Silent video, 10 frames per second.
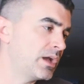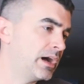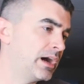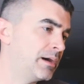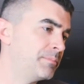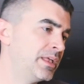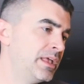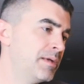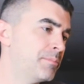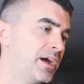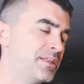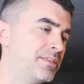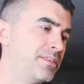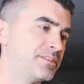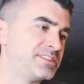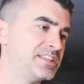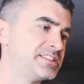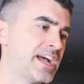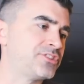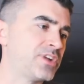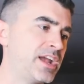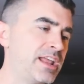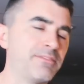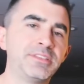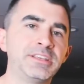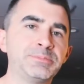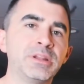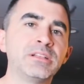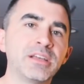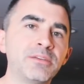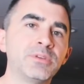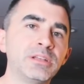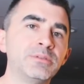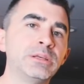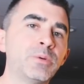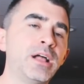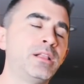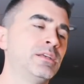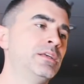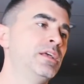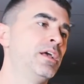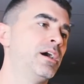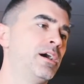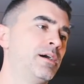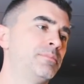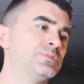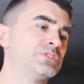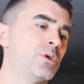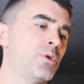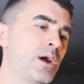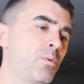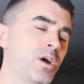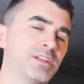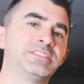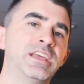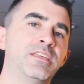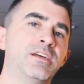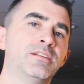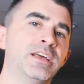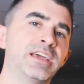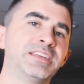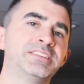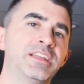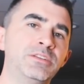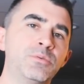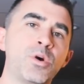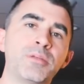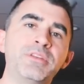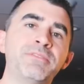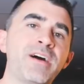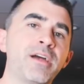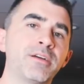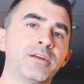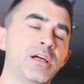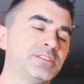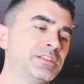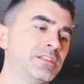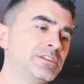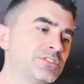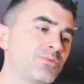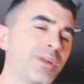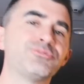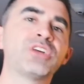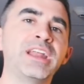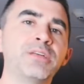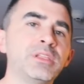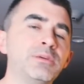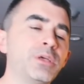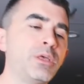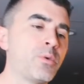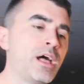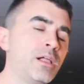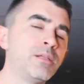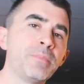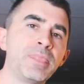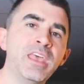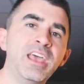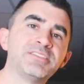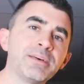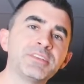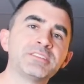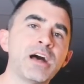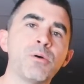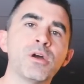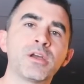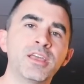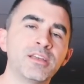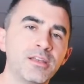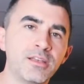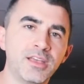But since that trade, everything's been clicking really, really well. So I want to stay there. Like I said, you want to be firing on all cylinders. When I'm trading really, really well, if something's not working,